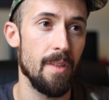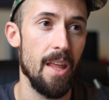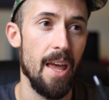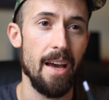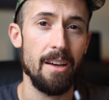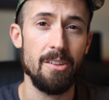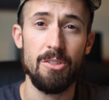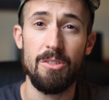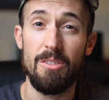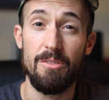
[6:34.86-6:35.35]

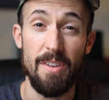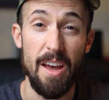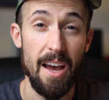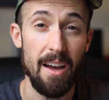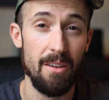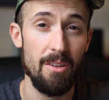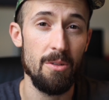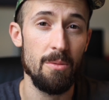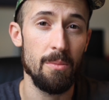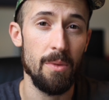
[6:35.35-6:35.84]
extra
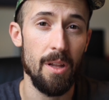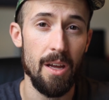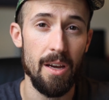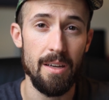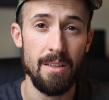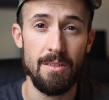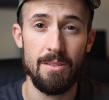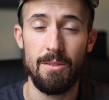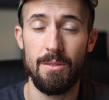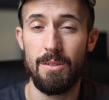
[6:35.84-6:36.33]
vacuum
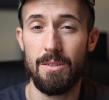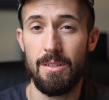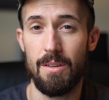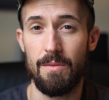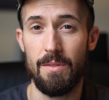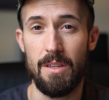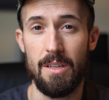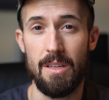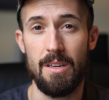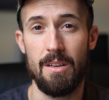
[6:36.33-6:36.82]
lines, so just
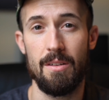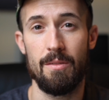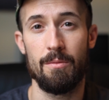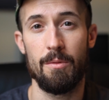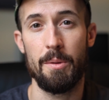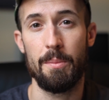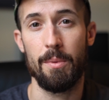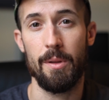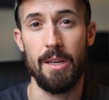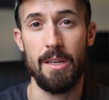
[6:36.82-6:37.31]
if you need to
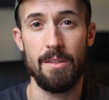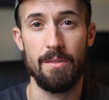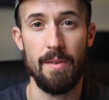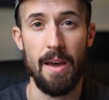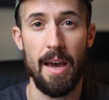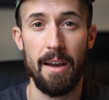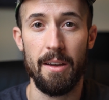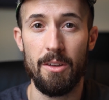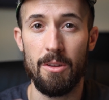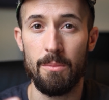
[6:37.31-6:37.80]
replace
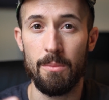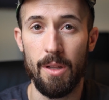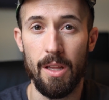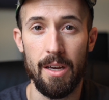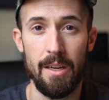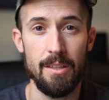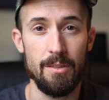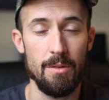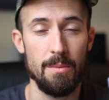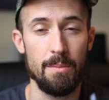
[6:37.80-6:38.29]
vacuum
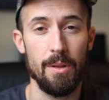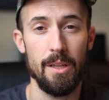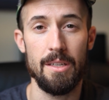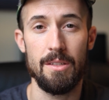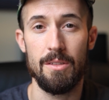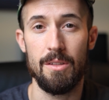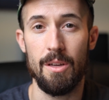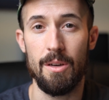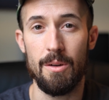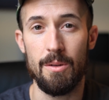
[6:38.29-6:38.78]
lines,
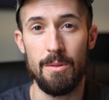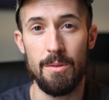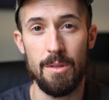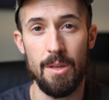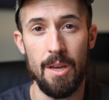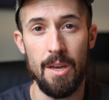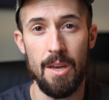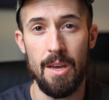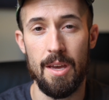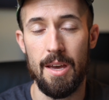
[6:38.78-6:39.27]
replace those.
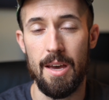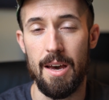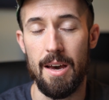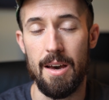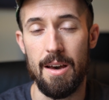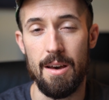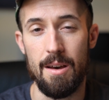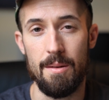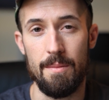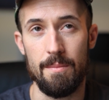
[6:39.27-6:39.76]

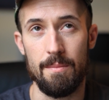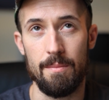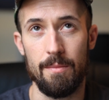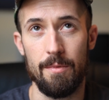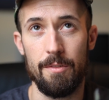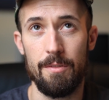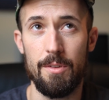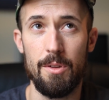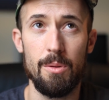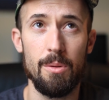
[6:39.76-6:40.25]

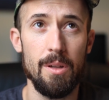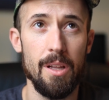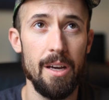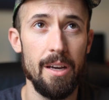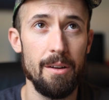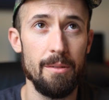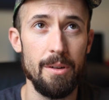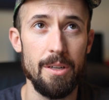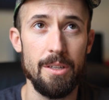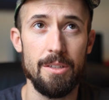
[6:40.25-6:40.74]
Fuel
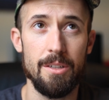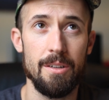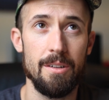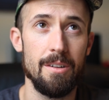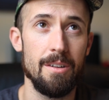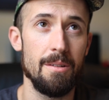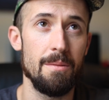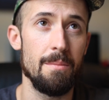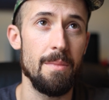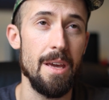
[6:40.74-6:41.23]
line
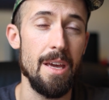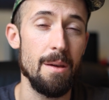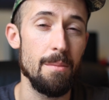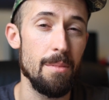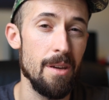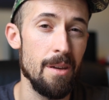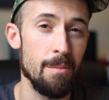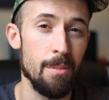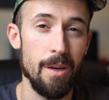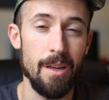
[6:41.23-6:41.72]
return
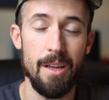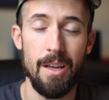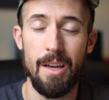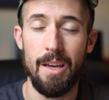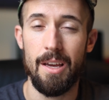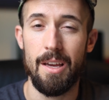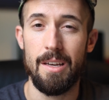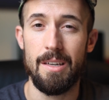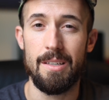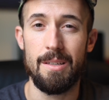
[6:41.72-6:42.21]
maybe, but
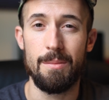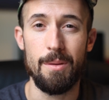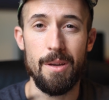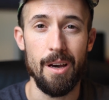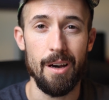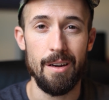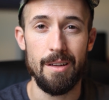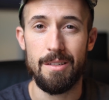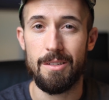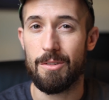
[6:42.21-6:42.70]
to be
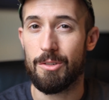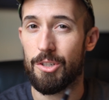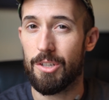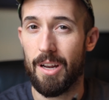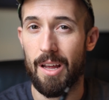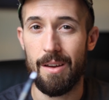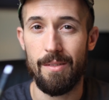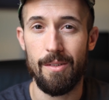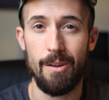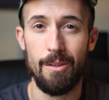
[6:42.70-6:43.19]
honest, you
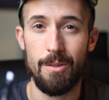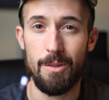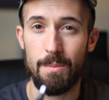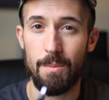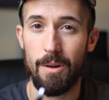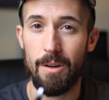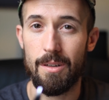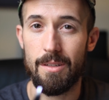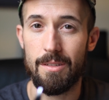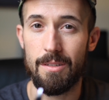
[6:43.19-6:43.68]
should have all those
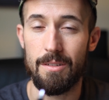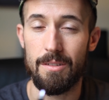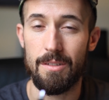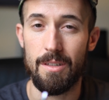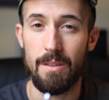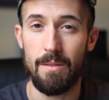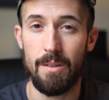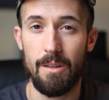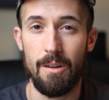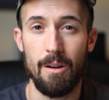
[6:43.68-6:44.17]
parts in your
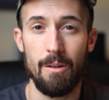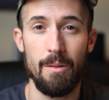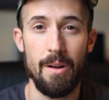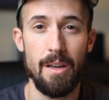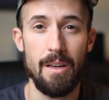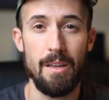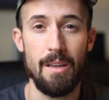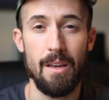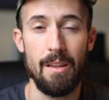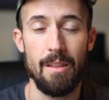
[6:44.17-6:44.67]
Civic
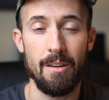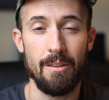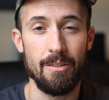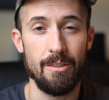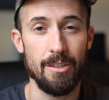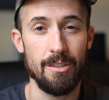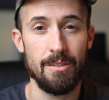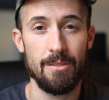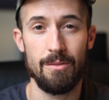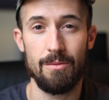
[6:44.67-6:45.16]
already, and then
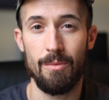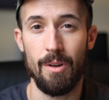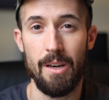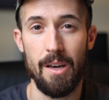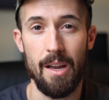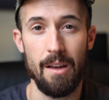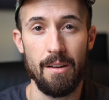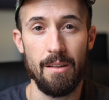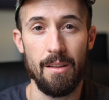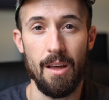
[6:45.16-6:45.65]
just run
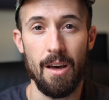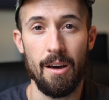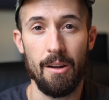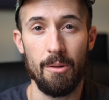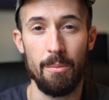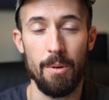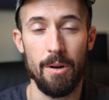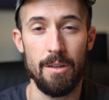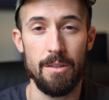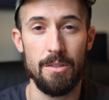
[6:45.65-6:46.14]
down to the
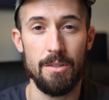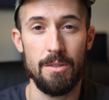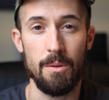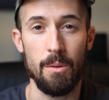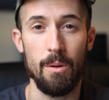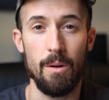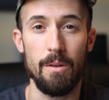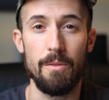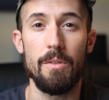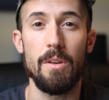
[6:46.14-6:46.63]
auto parts
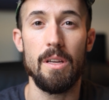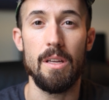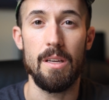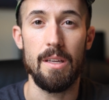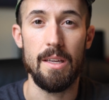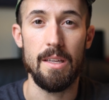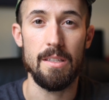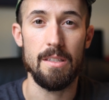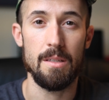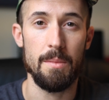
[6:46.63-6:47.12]
store if you need to
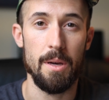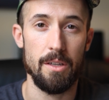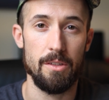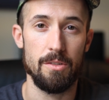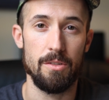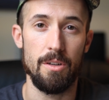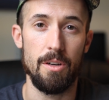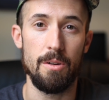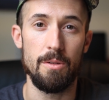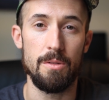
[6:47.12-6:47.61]
get some
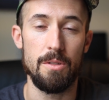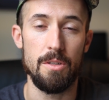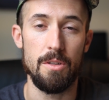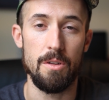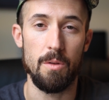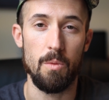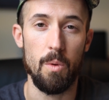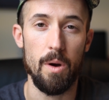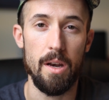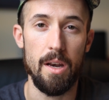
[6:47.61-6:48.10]
extra hoses
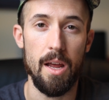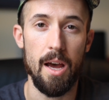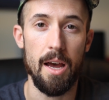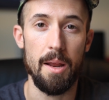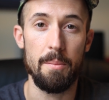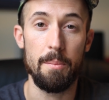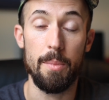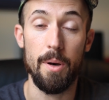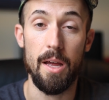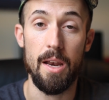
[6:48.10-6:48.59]
or
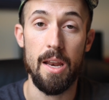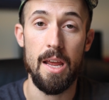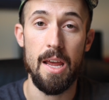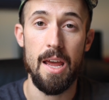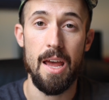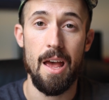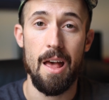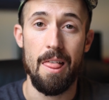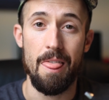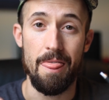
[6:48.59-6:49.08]
whatnot. But
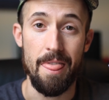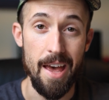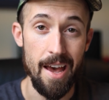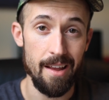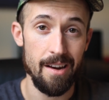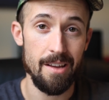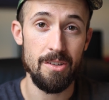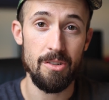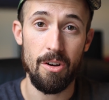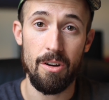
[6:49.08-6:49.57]

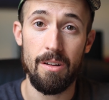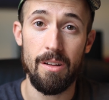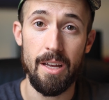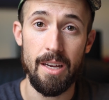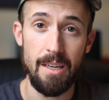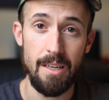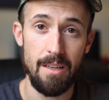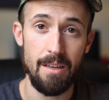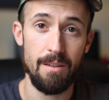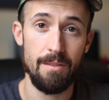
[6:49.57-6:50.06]
that is all
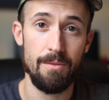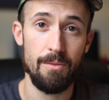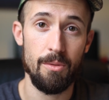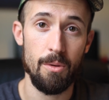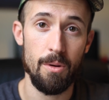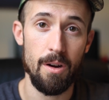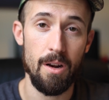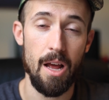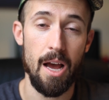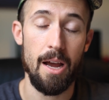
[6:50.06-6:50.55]
I needed
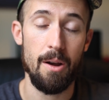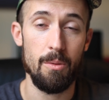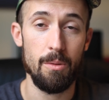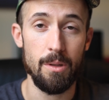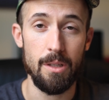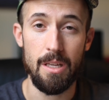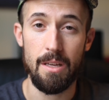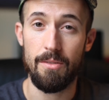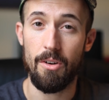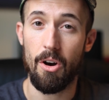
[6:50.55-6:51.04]
for it. I
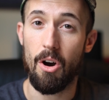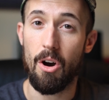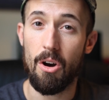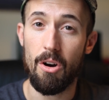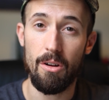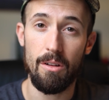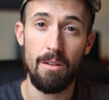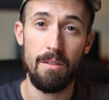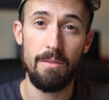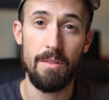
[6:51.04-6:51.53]
will leave
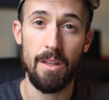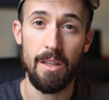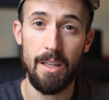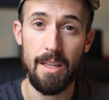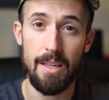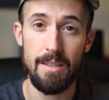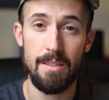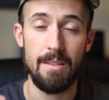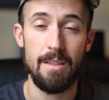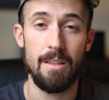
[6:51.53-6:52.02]
all of the
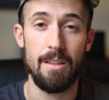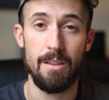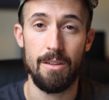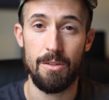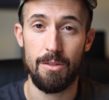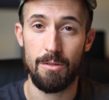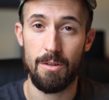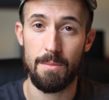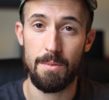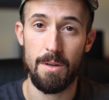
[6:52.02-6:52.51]
list in the
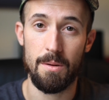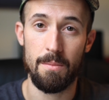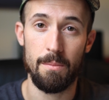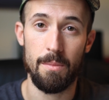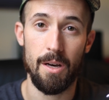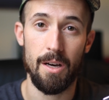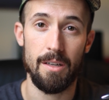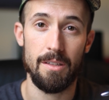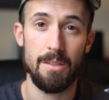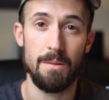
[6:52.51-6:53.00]
description
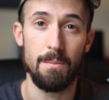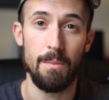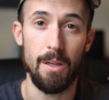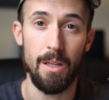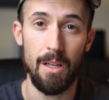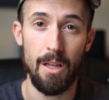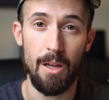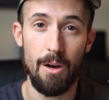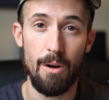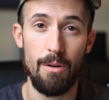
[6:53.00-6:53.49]
box
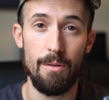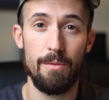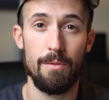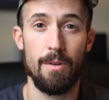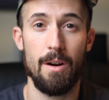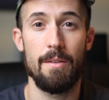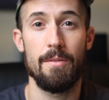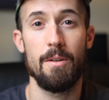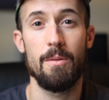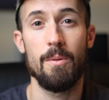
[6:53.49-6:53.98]
below
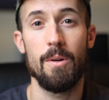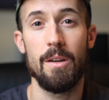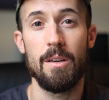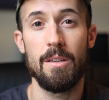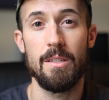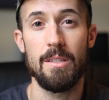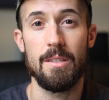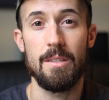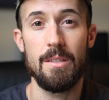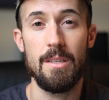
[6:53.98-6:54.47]
for everyone
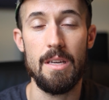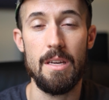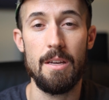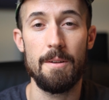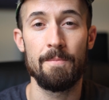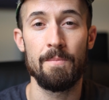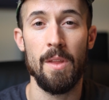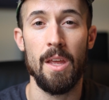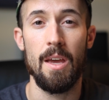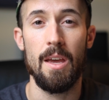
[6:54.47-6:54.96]
to
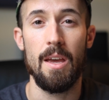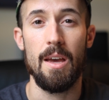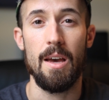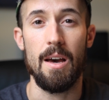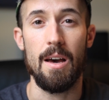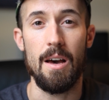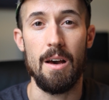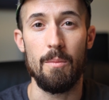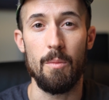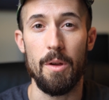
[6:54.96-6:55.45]
see,
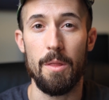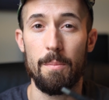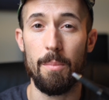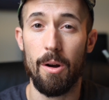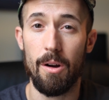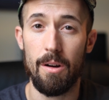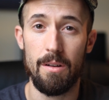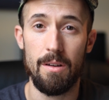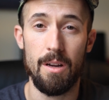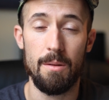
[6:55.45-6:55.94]
with
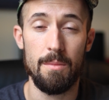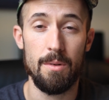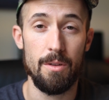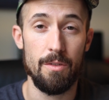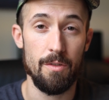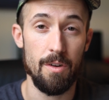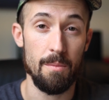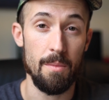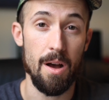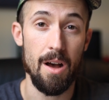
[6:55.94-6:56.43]
part numbers
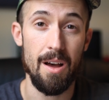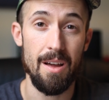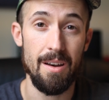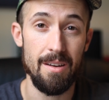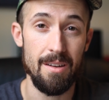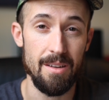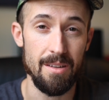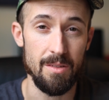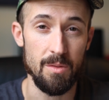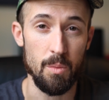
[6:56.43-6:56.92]
from
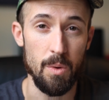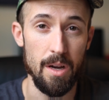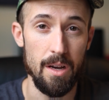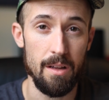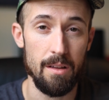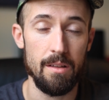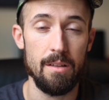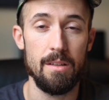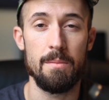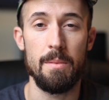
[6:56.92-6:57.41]
Honda as
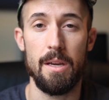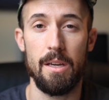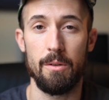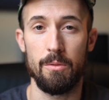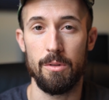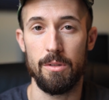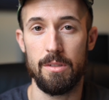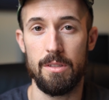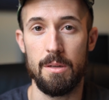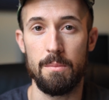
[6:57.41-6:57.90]
well, to make it
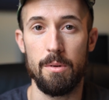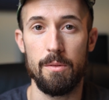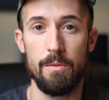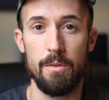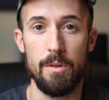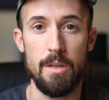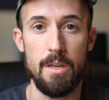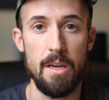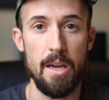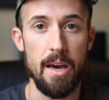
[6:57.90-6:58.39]
real simple
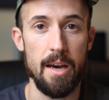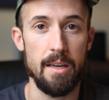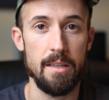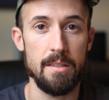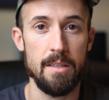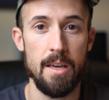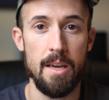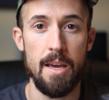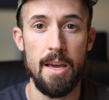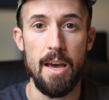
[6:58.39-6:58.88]
for you
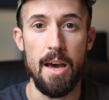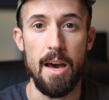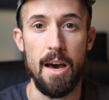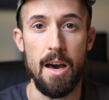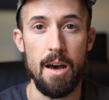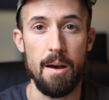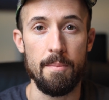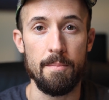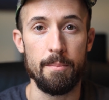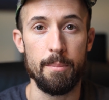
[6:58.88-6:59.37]
guys.
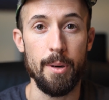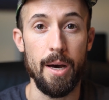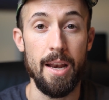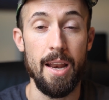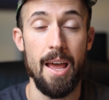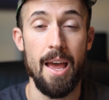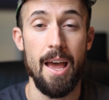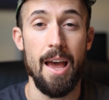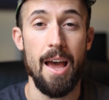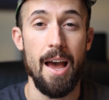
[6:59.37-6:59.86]

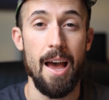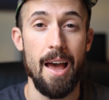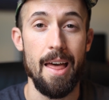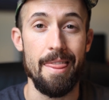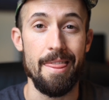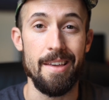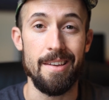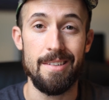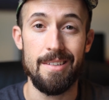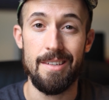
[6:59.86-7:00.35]
But
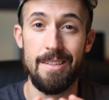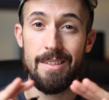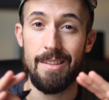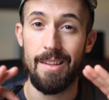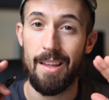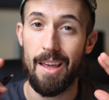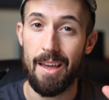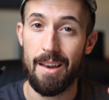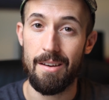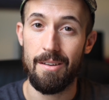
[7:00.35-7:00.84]
this isn't
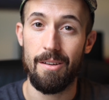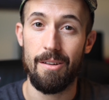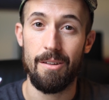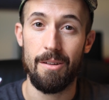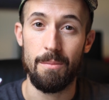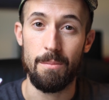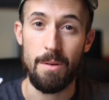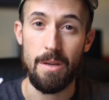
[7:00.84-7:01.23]
the end-all to